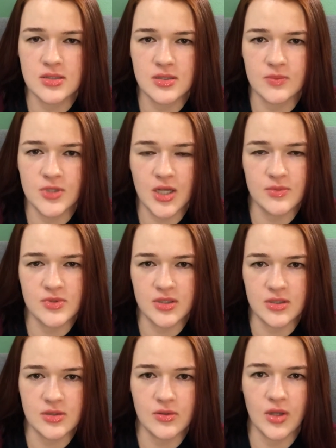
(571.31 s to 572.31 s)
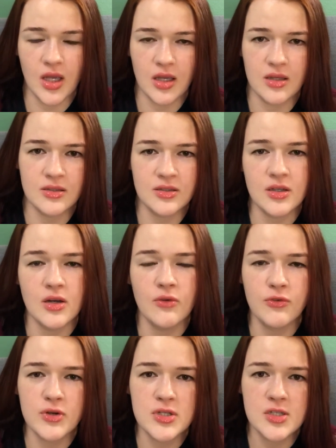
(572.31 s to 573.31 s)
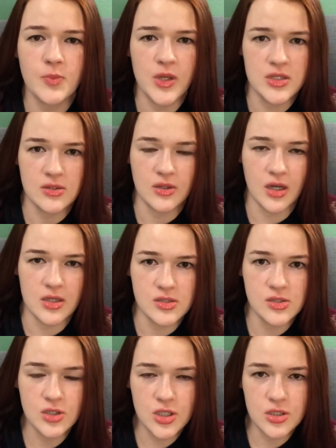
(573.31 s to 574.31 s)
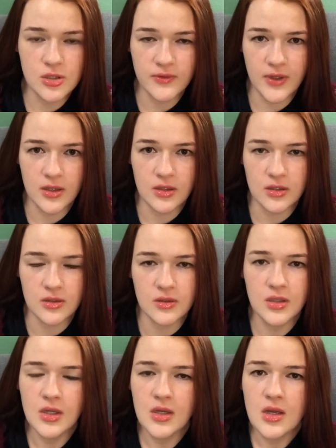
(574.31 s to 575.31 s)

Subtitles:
Sometimes it is okay. And it, of course, depends on the concentration of alcohol.